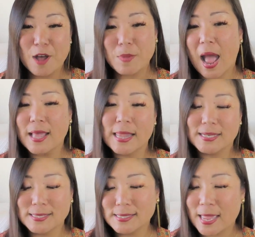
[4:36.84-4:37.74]
um, I
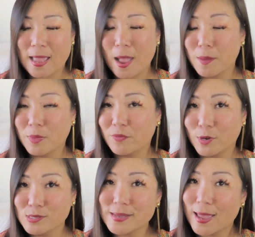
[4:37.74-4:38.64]
like to say I am the
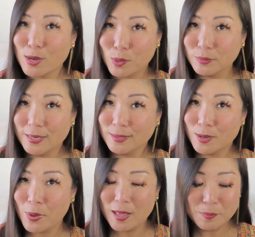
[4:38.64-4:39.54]
first and only
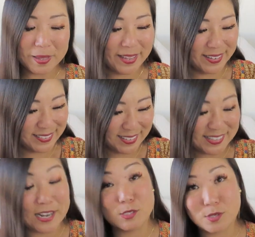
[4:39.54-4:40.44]
Noël, but
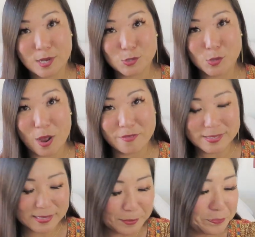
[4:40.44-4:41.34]
that is not true,
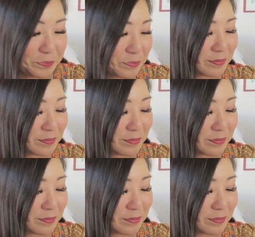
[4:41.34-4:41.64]
obviously.